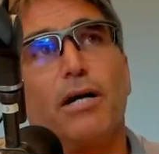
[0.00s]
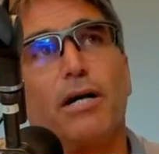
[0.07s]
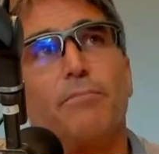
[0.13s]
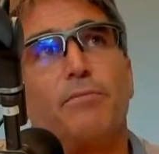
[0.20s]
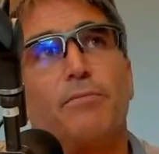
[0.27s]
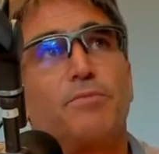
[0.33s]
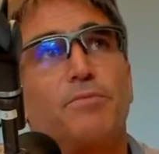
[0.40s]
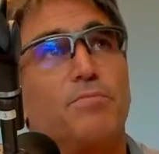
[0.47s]

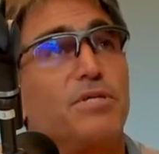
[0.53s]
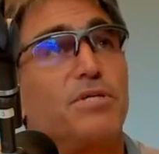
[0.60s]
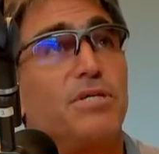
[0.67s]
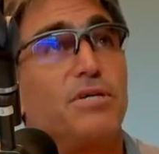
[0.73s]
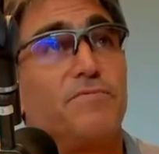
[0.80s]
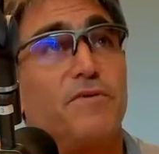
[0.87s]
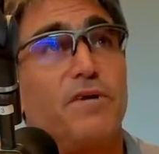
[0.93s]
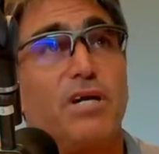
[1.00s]

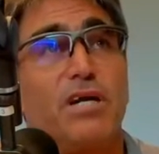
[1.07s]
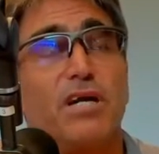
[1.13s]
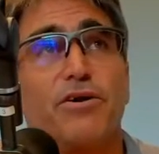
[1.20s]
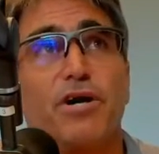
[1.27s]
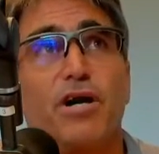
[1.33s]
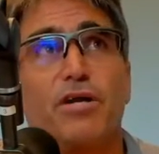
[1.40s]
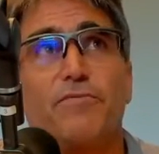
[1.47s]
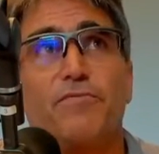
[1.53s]
specifically
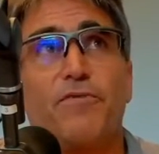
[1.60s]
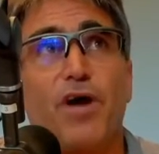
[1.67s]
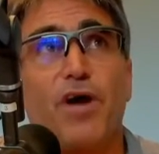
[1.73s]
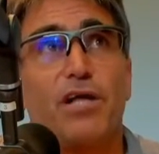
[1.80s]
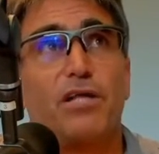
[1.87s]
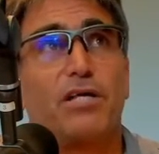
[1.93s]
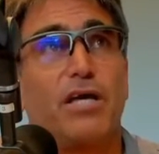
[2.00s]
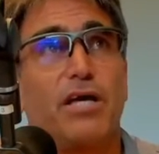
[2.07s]
around
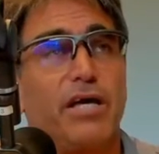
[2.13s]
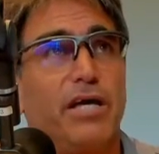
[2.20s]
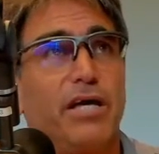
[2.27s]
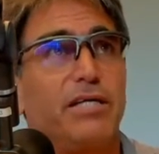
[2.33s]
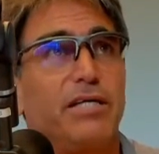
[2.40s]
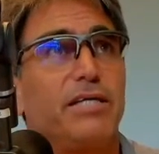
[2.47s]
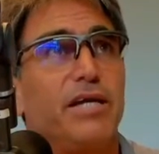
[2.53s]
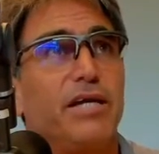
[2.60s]
frail care,
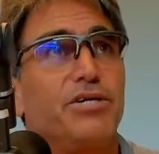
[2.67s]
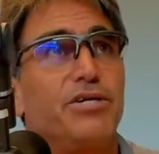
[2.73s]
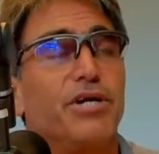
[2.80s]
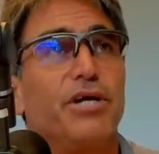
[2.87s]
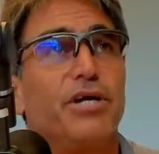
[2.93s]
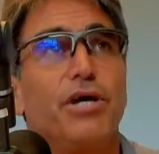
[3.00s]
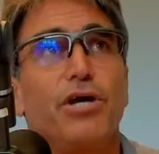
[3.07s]
etc.,